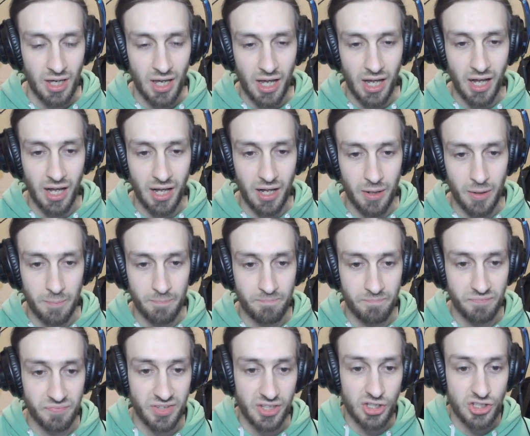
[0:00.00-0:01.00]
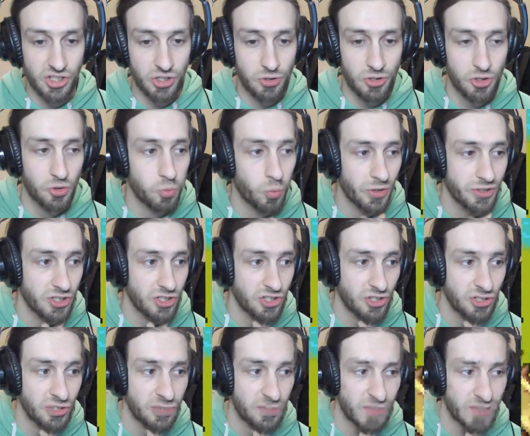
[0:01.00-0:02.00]
You just want
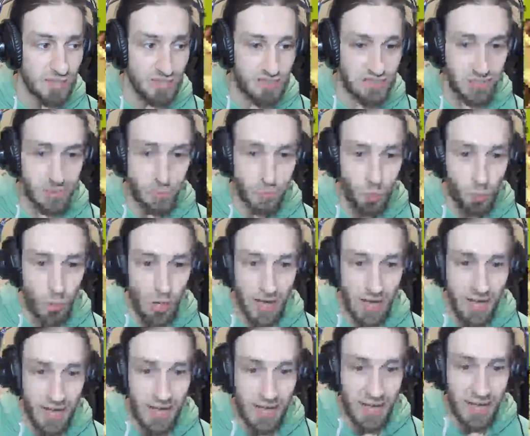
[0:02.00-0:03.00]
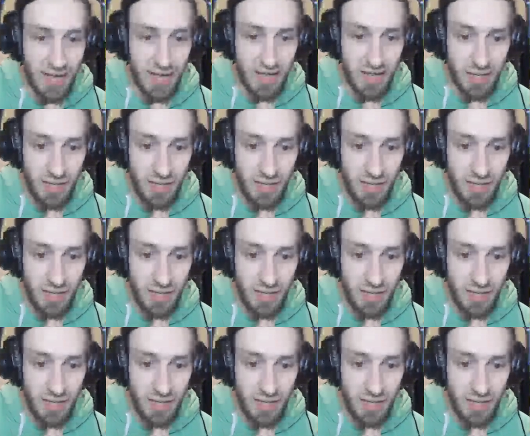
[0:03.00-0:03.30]
to be somewhere